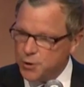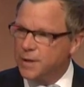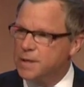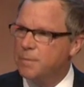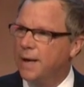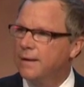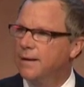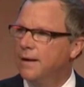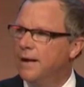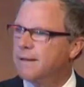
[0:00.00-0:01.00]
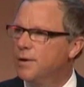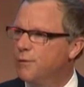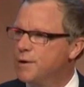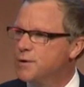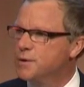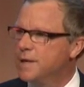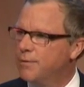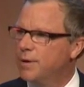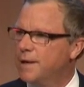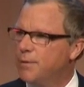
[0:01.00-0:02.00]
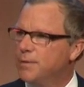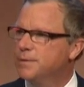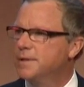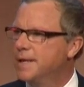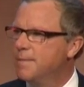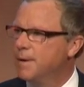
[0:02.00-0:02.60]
expect elected officials at every level to keep their